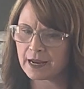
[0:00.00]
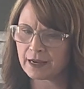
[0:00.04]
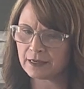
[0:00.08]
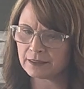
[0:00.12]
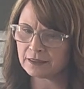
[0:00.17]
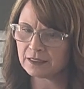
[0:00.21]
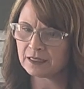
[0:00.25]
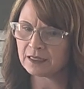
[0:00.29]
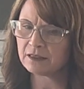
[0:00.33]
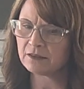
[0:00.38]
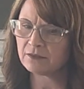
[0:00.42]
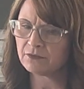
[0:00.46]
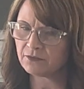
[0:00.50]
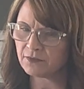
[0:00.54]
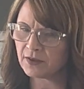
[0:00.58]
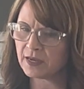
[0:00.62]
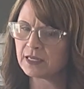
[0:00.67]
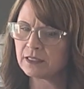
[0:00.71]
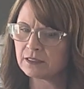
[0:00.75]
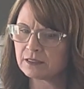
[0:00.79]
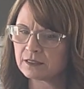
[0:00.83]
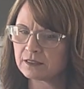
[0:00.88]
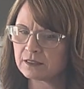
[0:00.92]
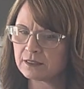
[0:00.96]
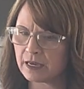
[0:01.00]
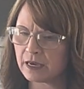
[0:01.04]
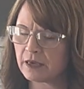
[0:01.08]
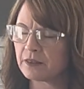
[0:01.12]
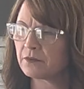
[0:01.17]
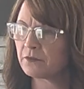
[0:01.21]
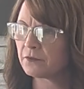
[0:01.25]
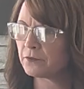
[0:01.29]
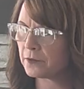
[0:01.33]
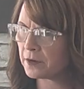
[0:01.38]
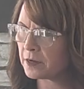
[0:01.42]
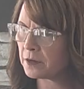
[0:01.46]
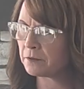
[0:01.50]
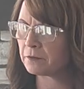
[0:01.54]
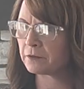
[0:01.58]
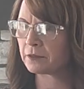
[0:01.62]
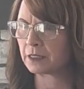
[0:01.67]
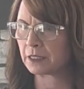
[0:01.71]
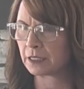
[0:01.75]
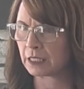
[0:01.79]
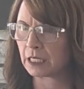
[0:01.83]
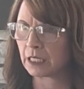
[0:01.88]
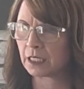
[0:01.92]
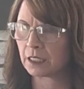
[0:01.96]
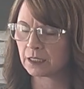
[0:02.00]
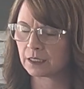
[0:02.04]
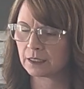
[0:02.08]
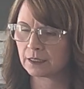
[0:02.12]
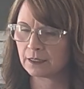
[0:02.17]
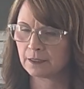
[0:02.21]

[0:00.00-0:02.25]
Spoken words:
as he faced death frequently.